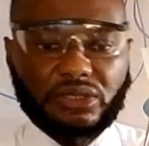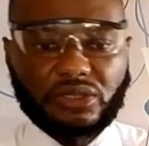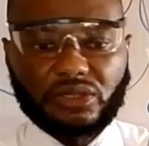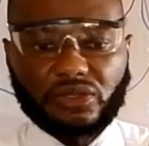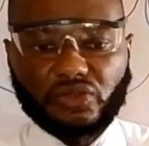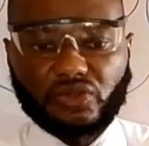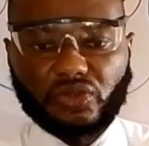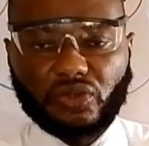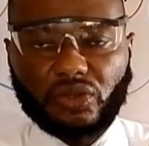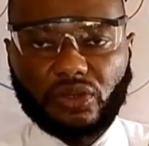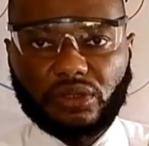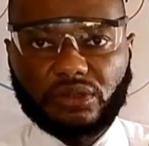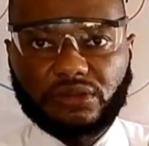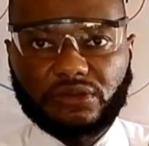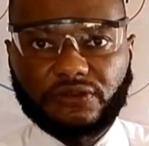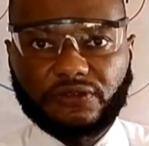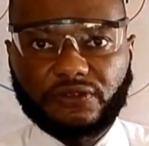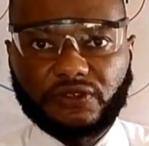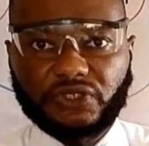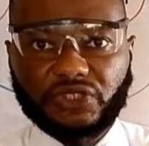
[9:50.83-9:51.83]
is
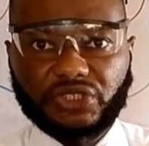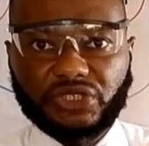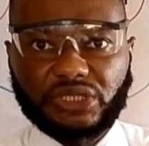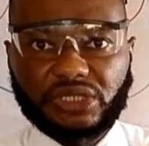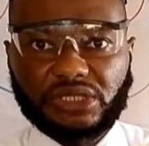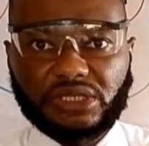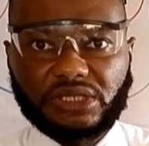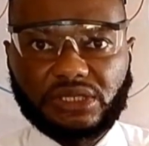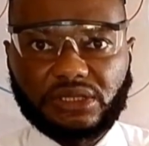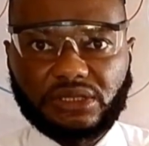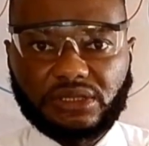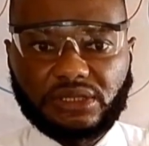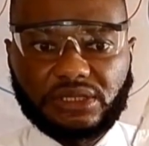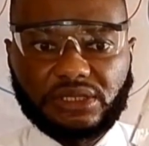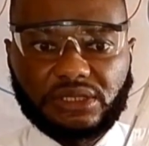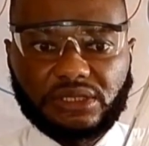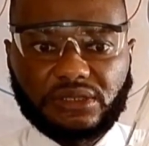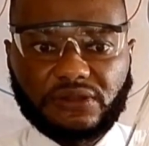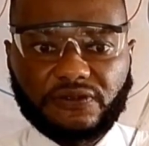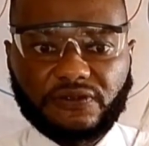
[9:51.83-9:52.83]
called filtrate. This
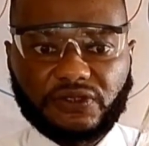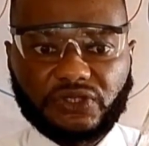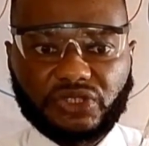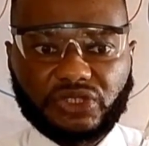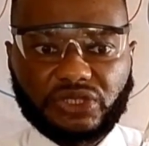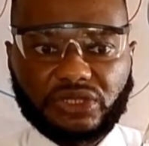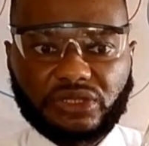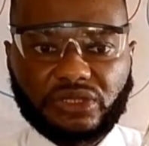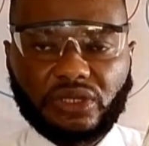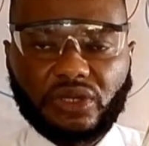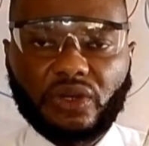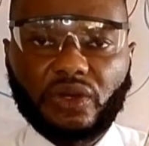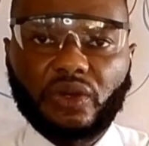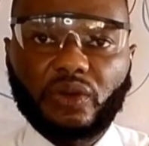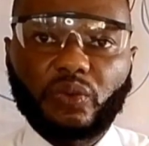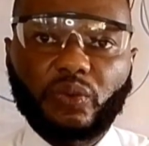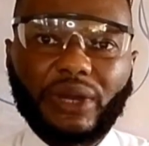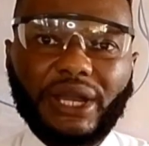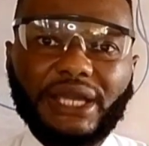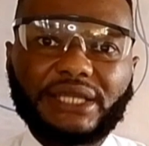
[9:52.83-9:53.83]
is the filtrate.
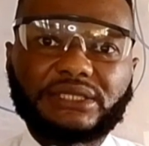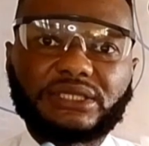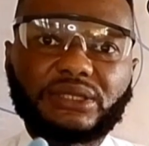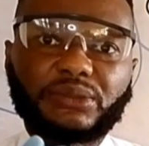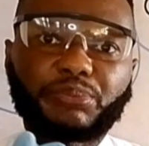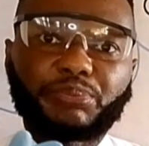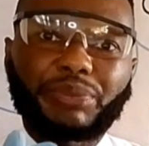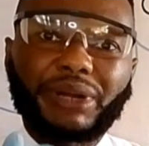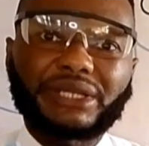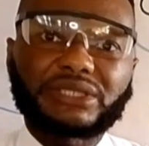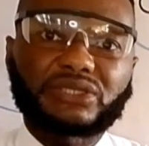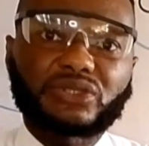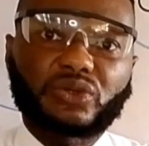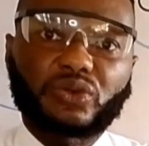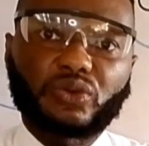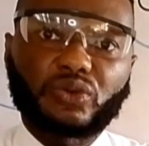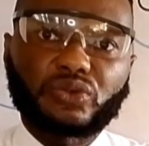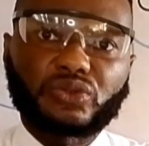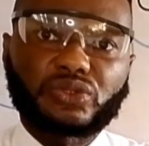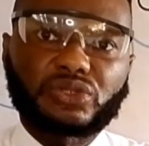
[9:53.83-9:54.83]
While the
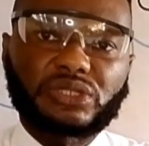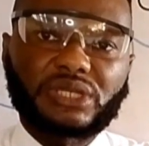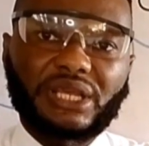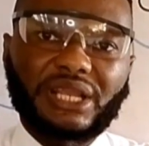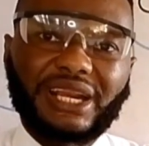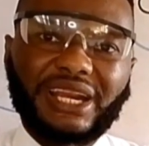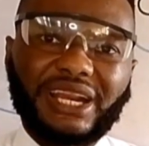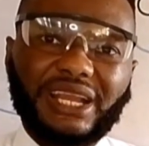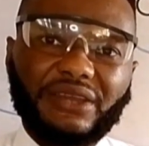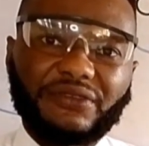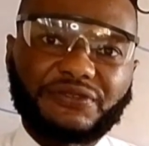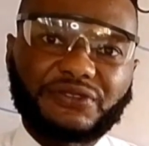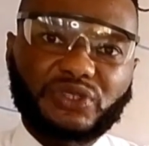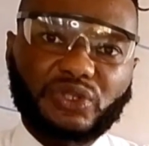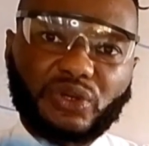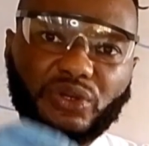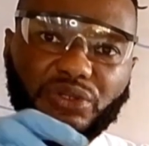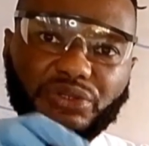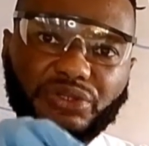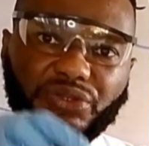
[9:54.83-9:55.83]
particles
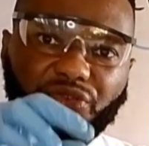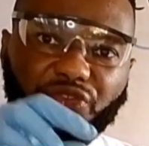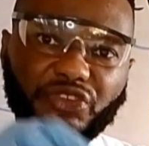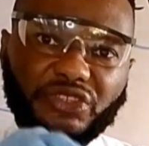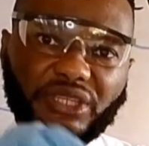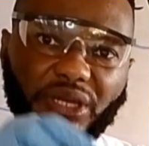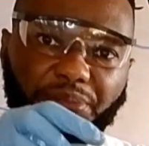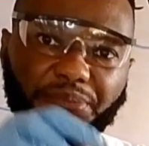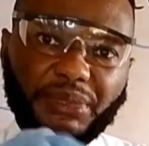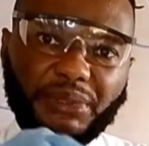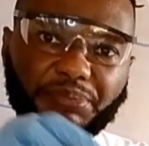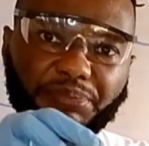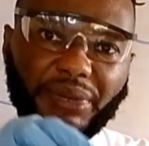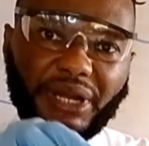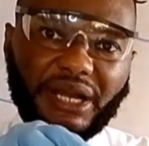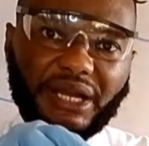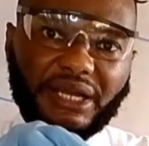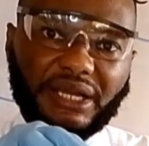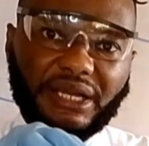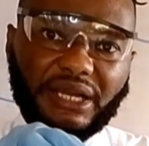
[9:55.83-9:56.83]
left on the filter
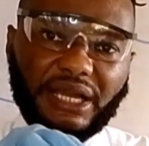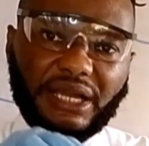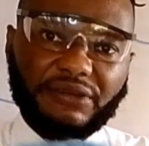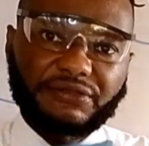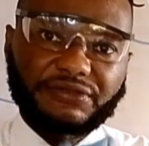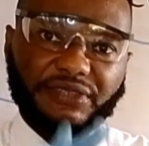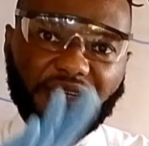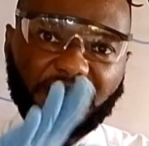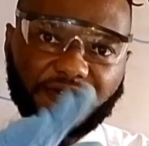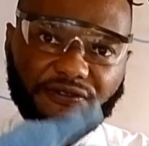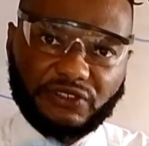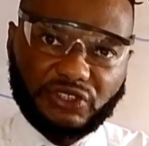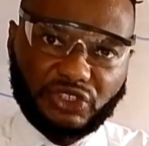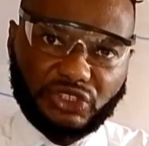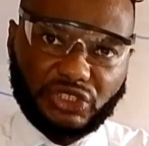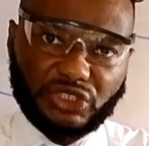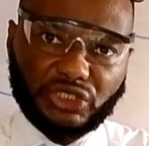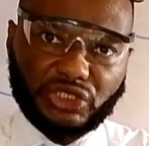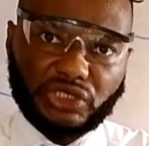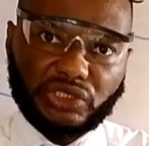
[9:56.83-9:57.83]
paper after
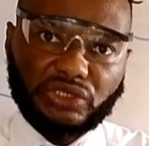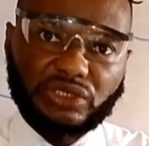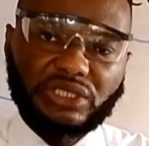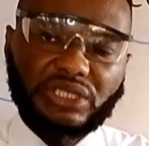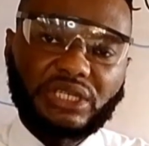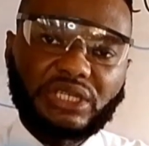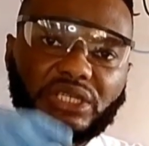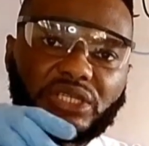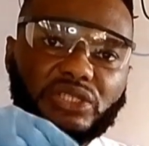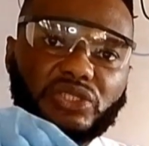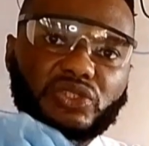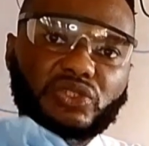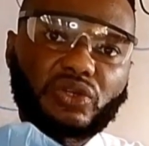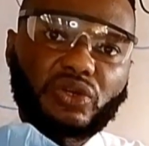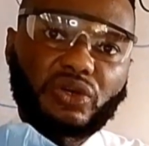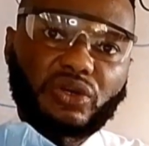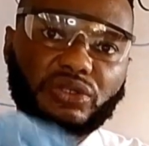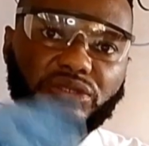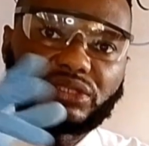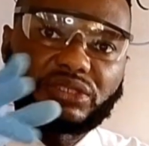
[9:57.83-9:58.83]
filtration is
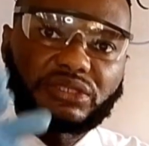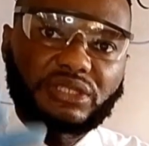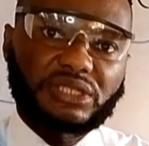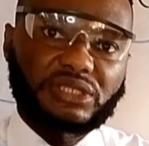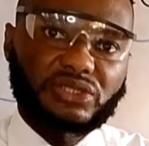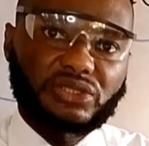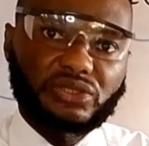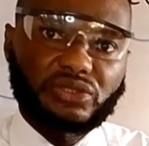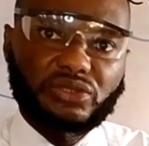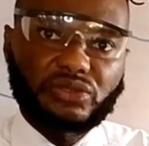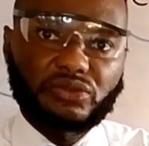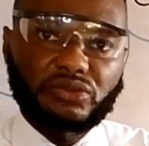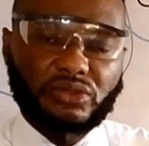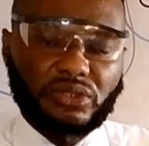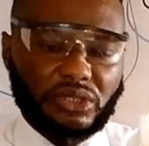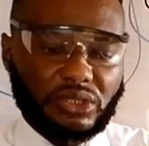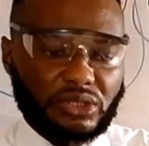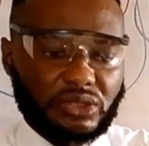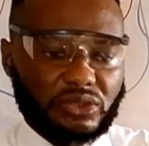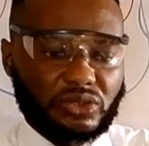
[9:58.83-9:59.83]
called the residue.
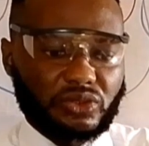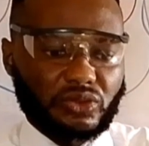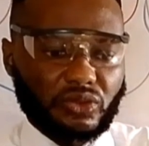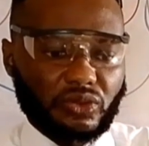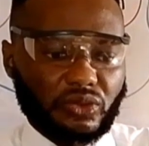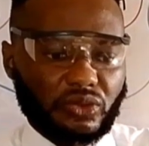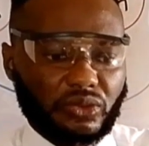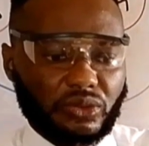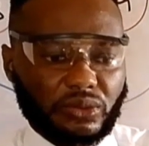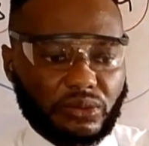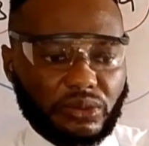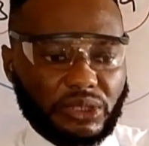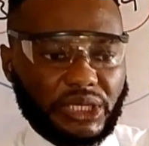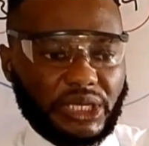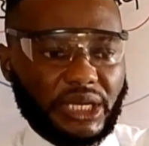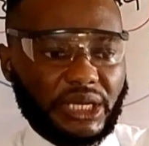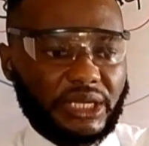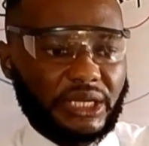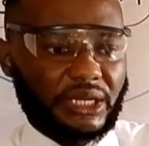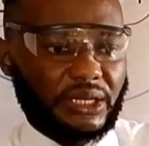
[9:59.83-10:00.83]
So
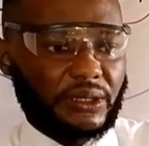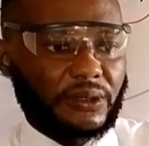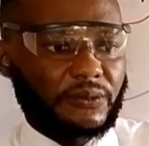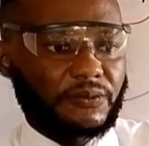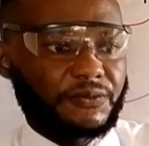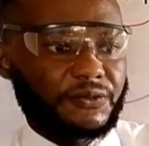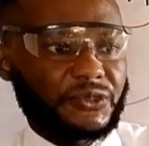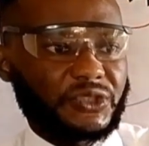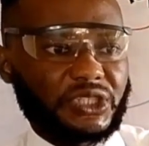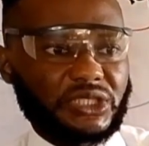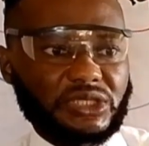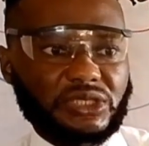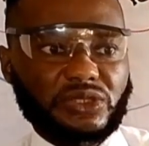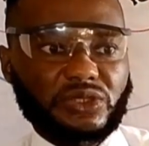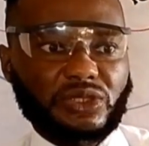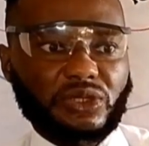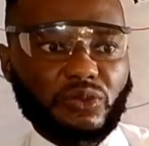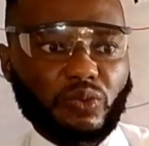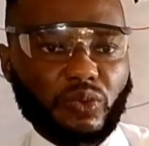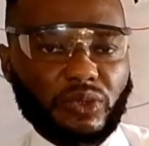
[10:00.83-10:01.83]
here now,
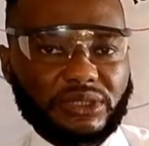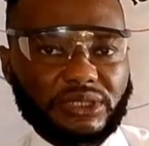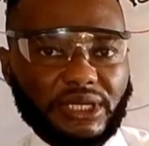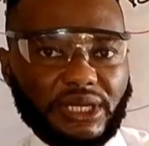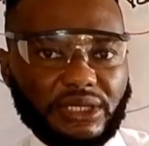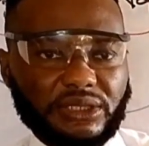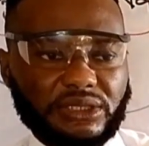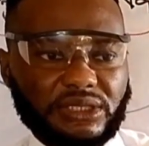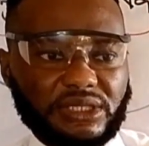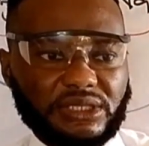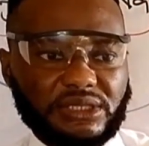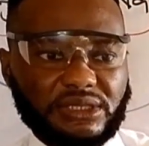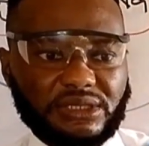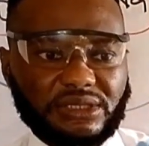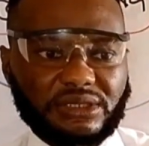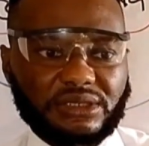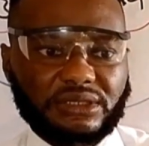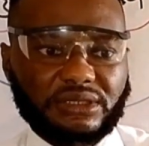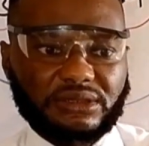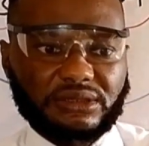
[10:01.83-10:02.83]
this water,
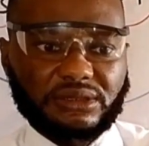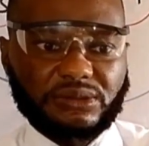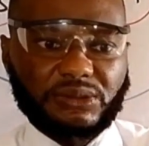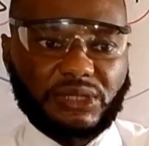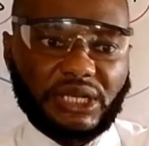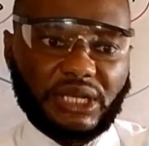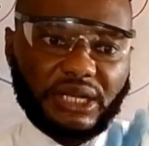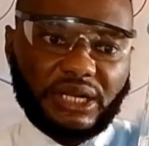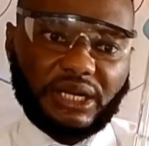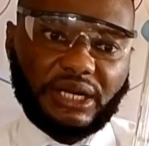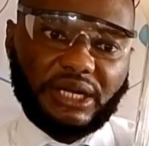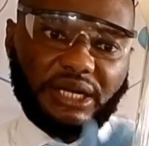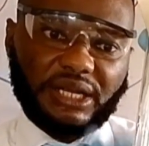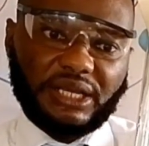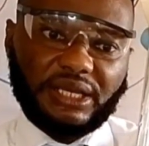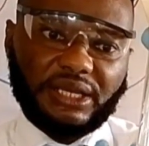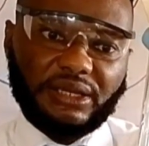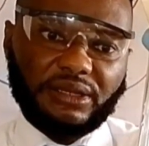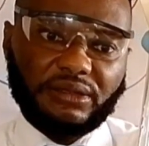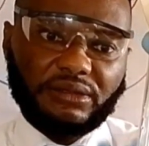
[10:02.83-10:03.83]
this
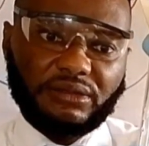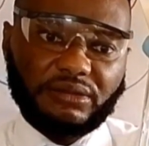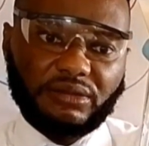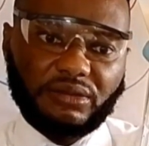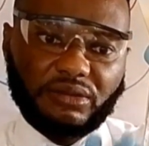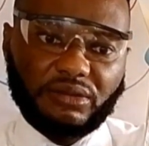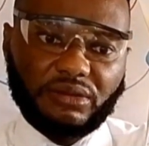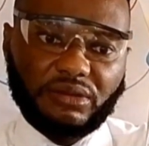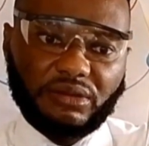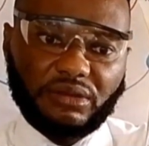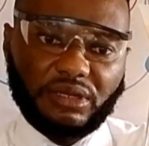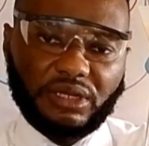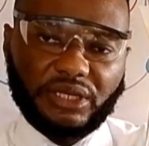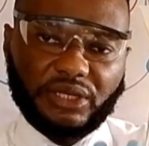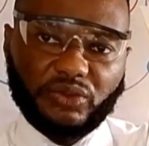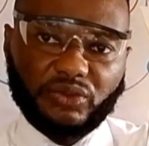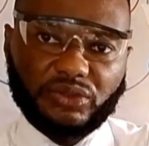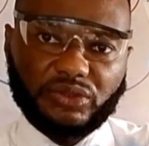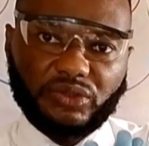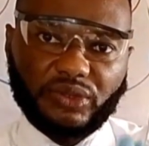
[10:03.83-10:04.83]
clear
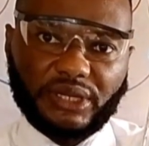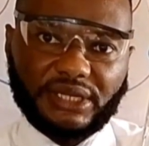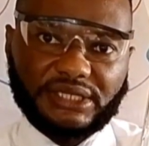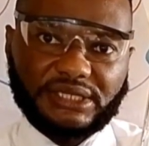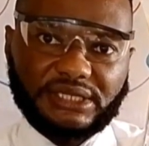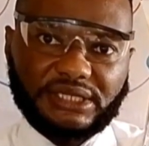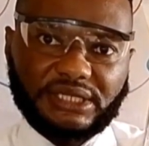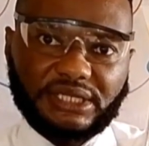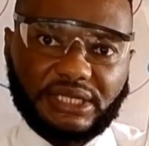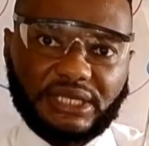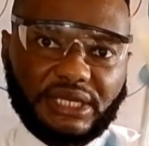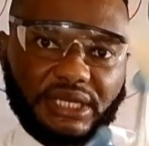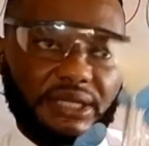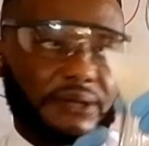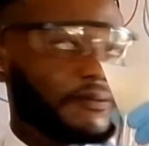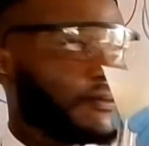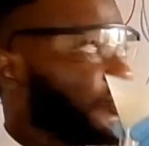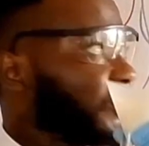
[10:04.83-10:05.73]
liquid you are seeing here,